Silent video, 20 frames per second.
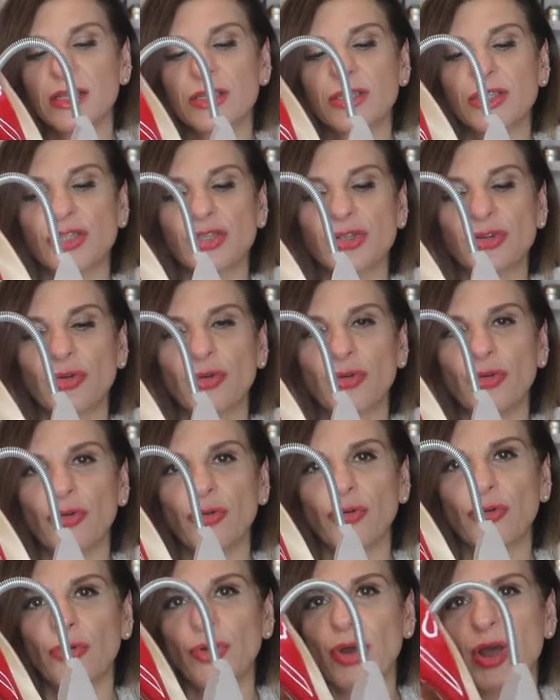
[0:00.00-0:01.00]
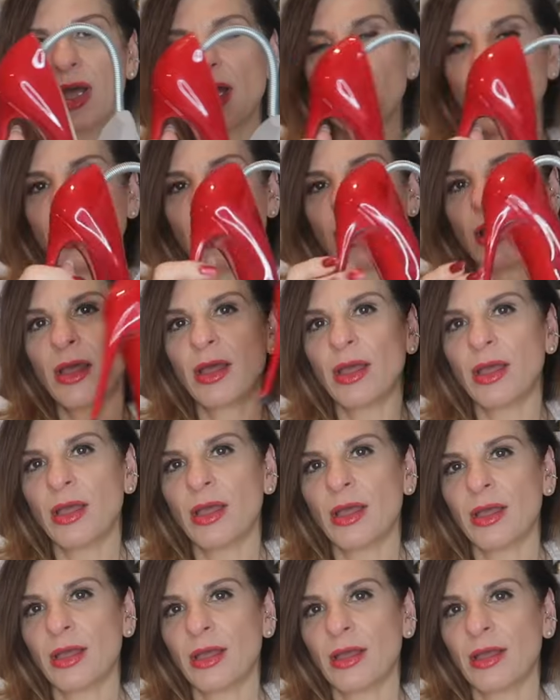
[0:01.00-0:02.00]
So
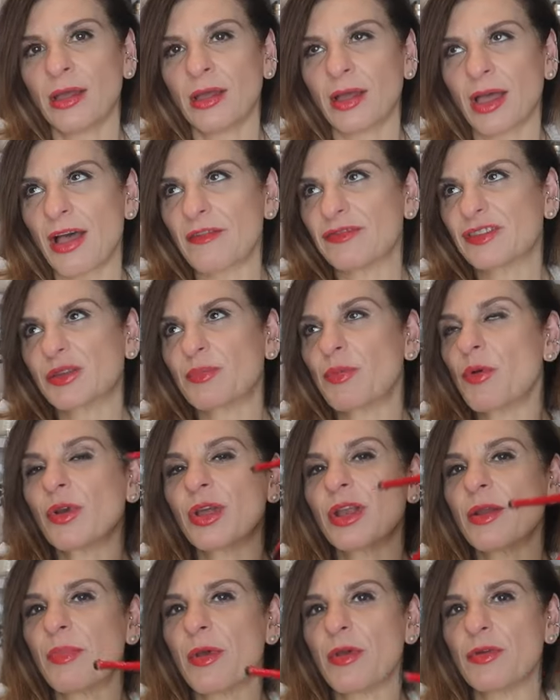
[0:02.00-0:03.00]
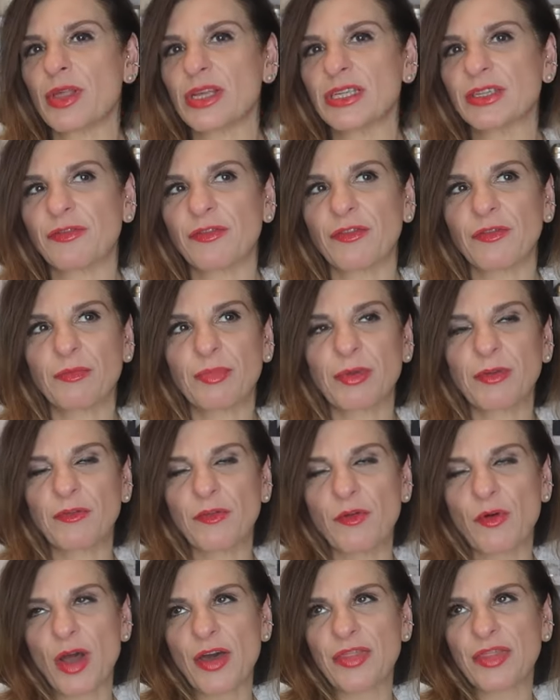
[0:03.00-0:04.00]
I've spoken about this
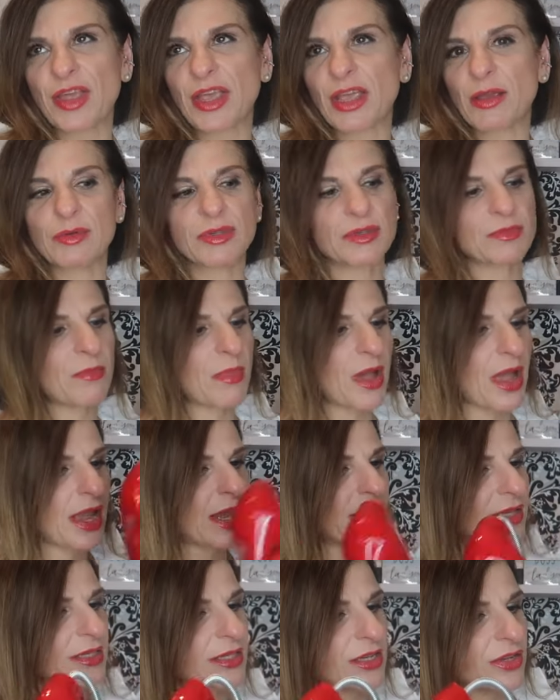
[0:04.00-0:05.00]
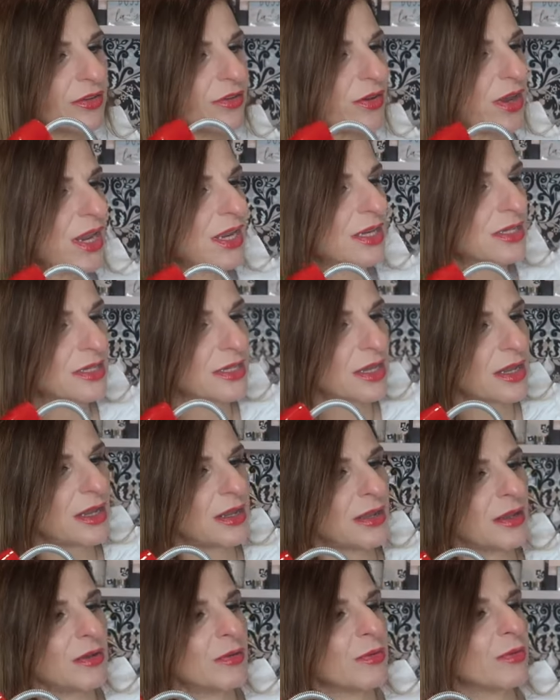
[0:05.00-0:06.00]
before. I think it was my
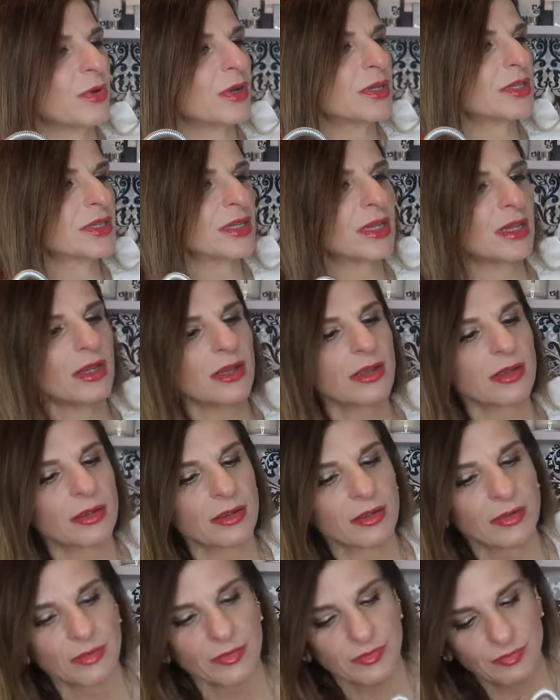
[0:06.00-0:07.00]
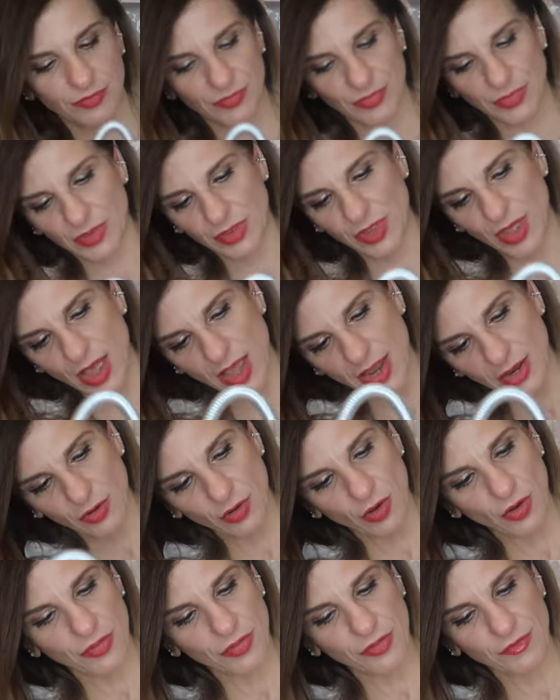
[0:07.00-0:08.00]
Teresa, was it, that I
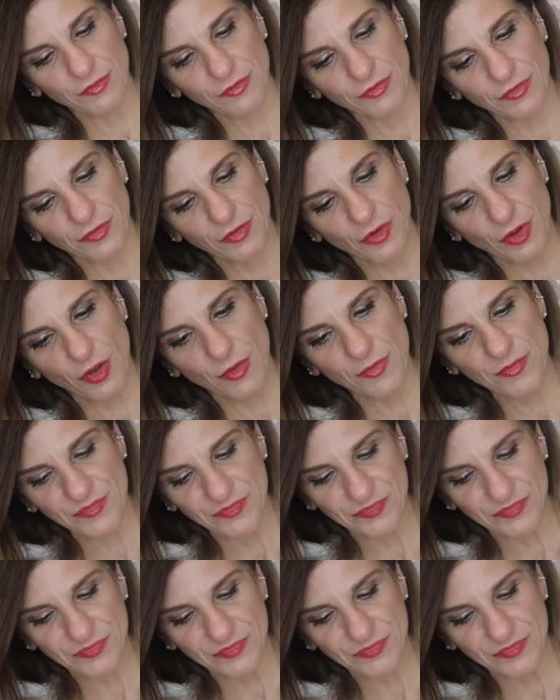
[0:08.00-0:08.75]
got them from?